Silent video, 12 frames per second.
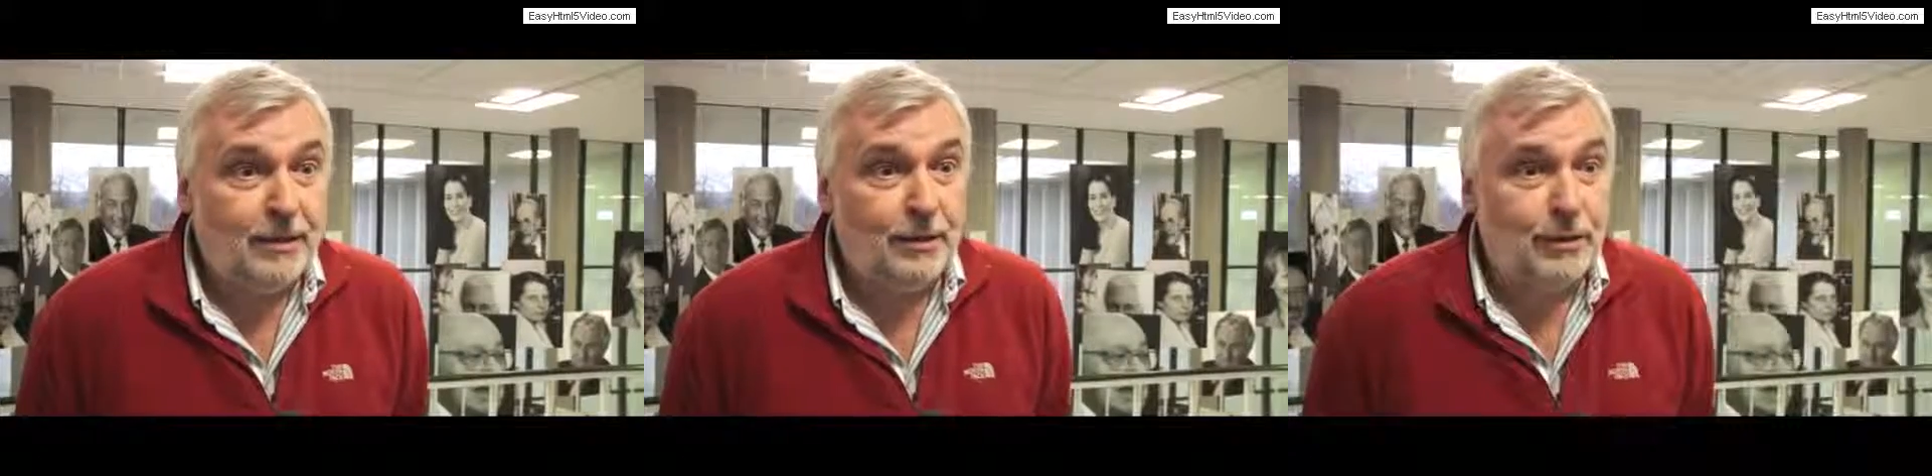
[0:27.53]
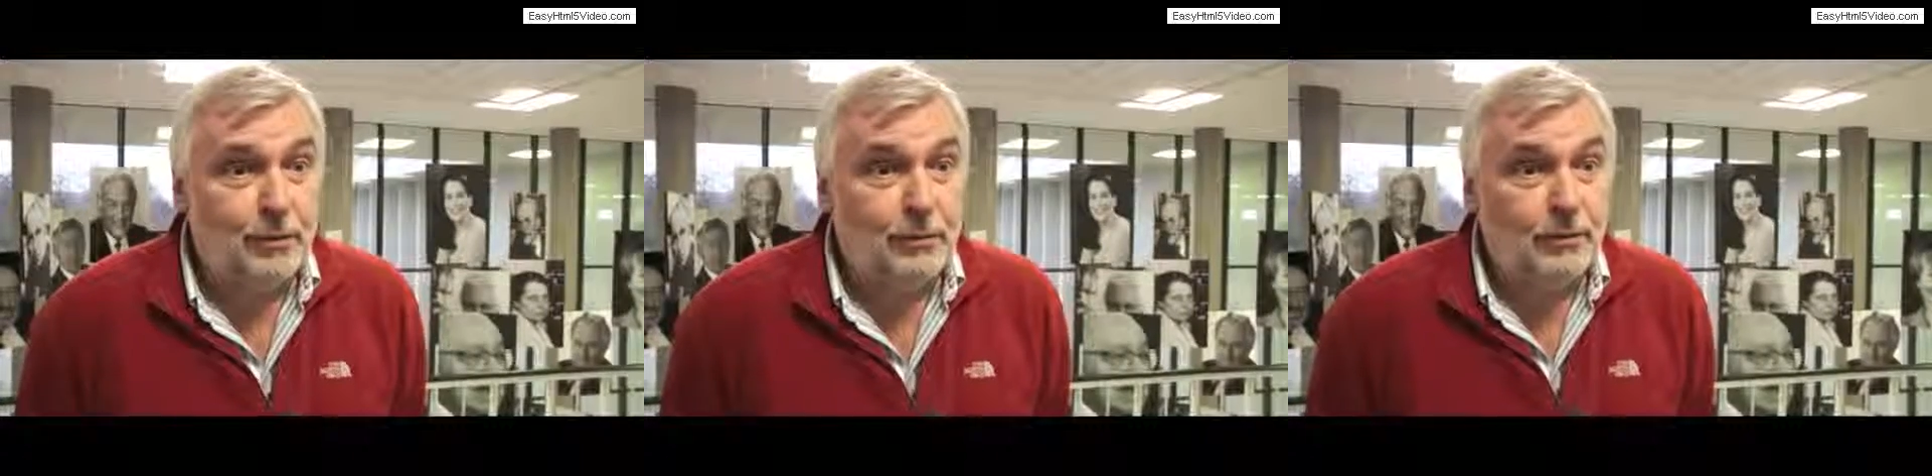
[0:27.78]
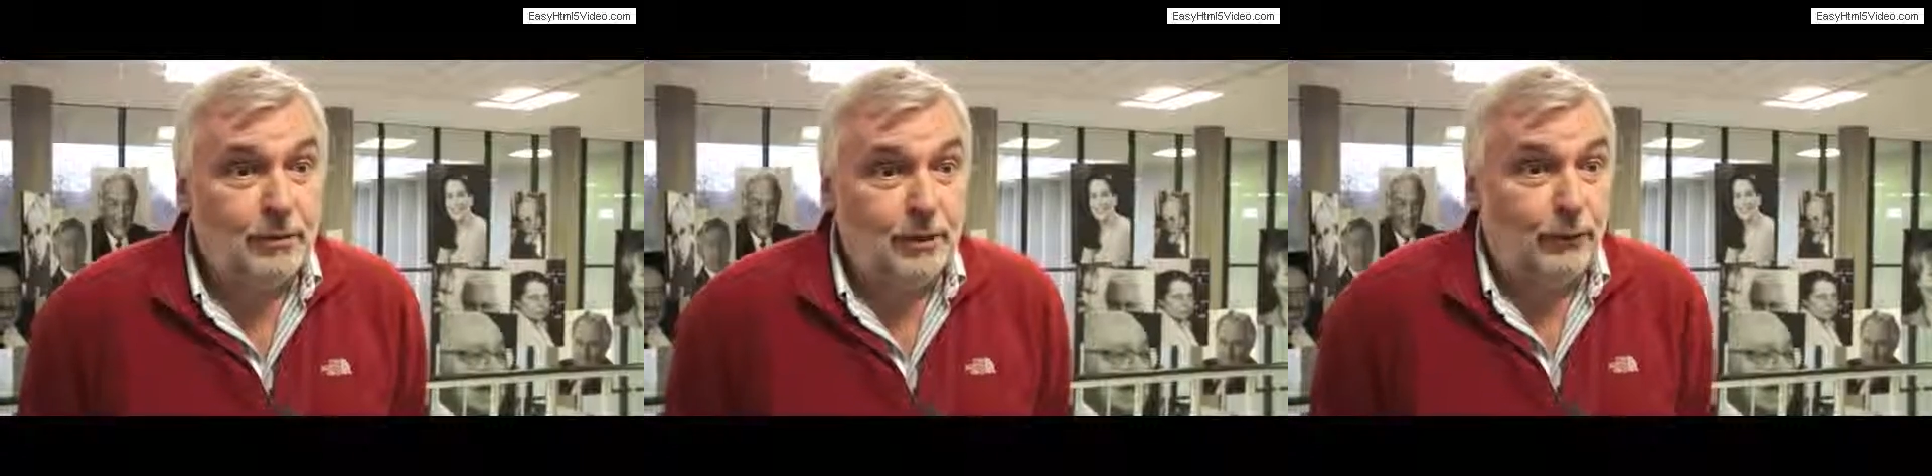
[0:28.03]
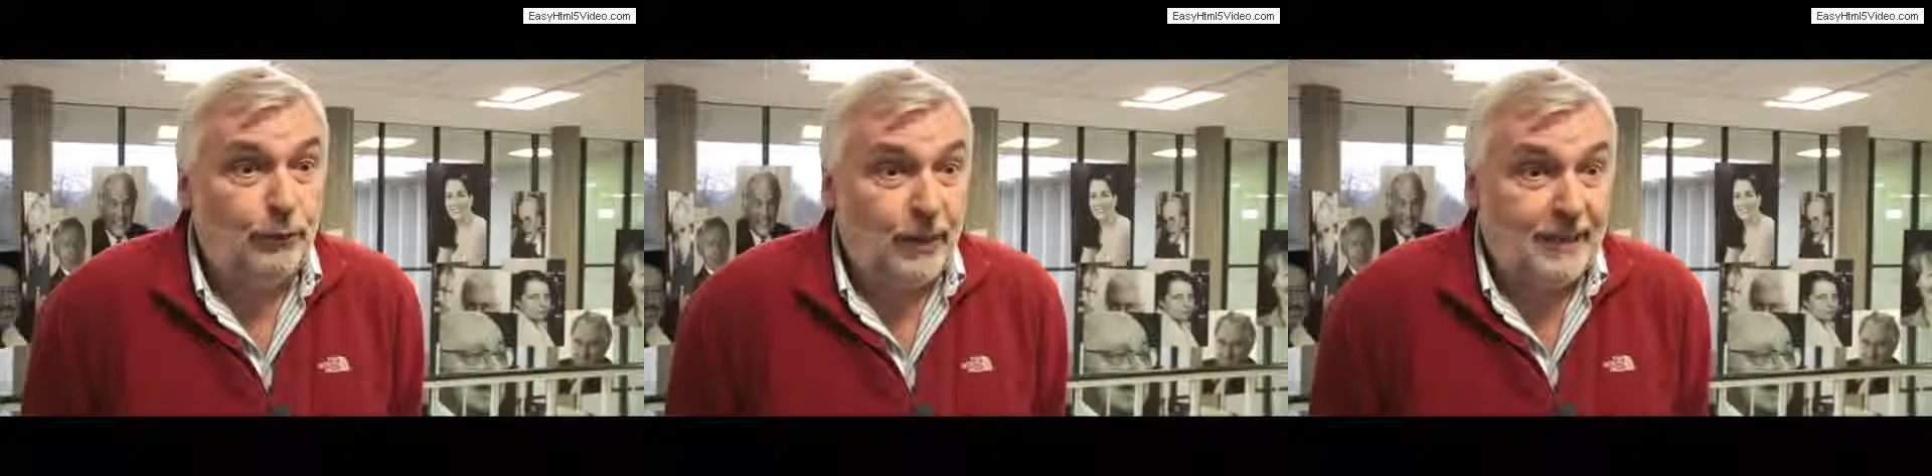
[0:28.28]
to
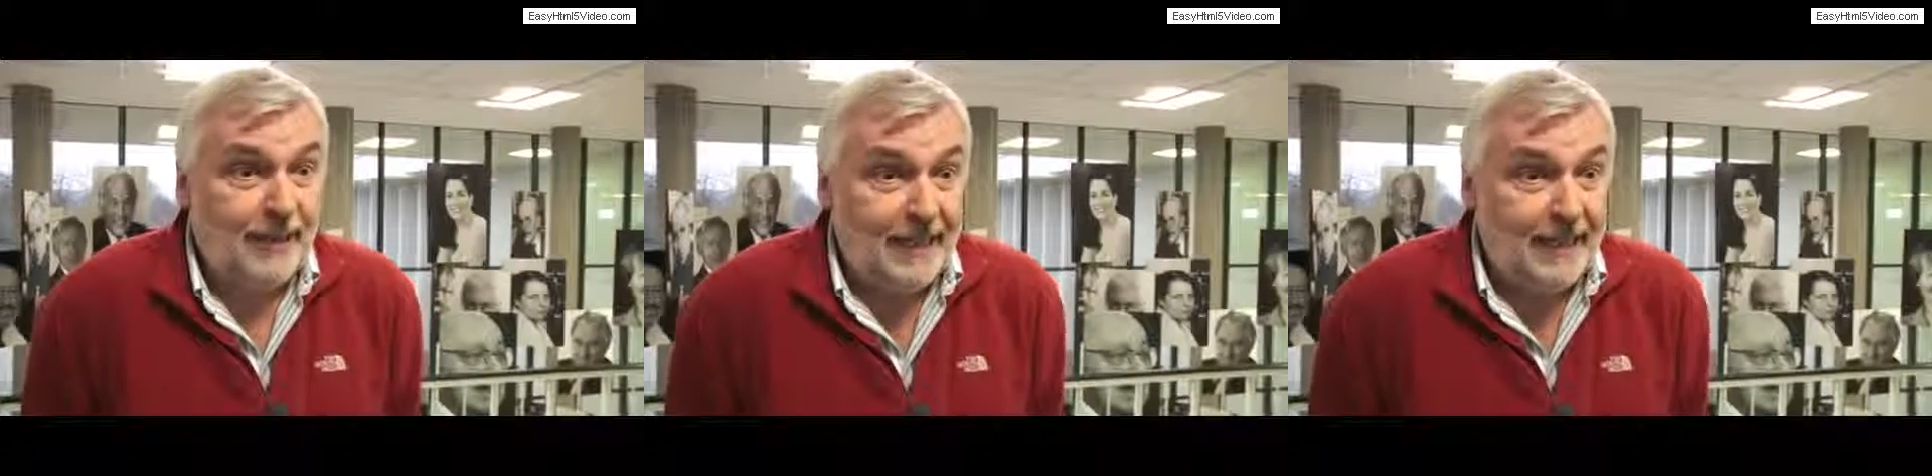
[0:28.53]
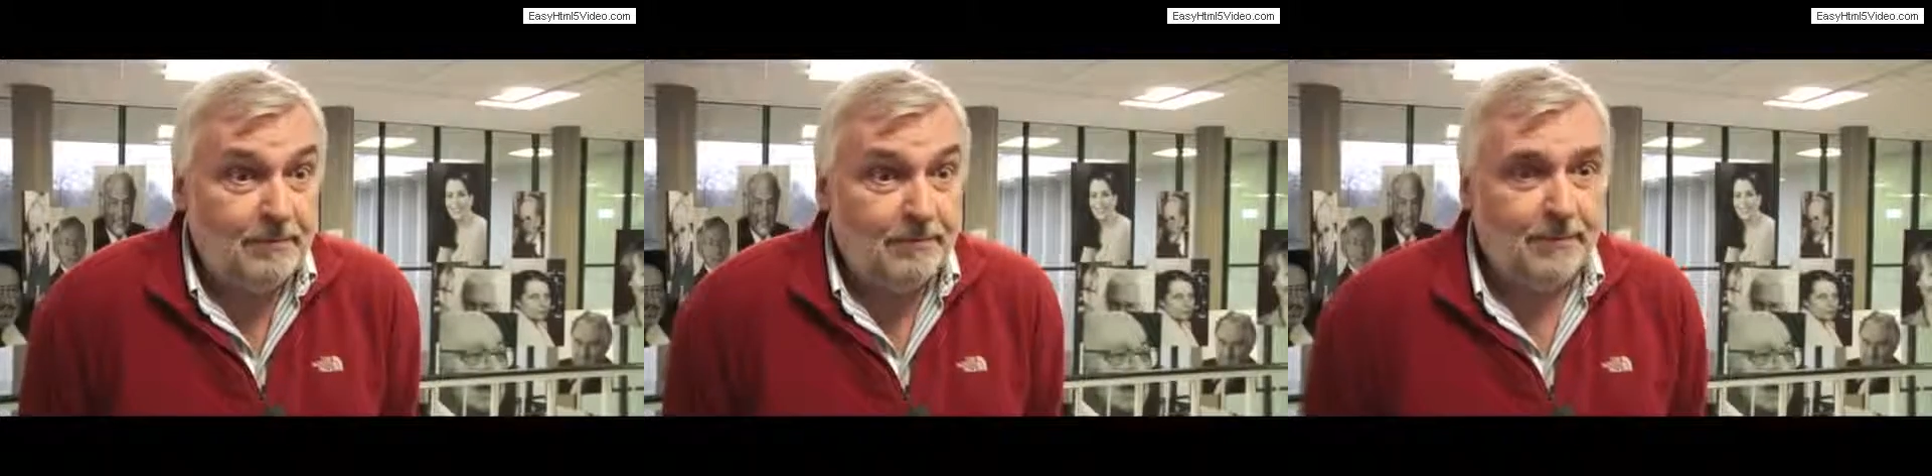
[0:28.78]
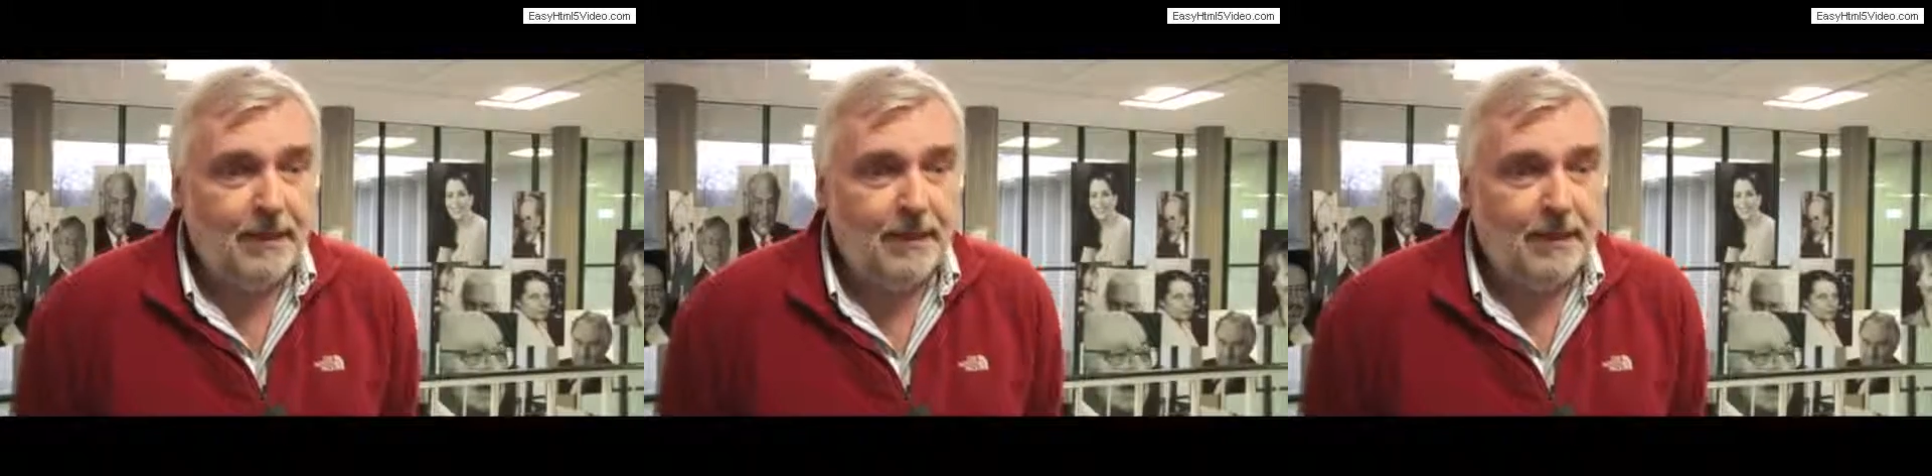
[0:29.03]
fit in,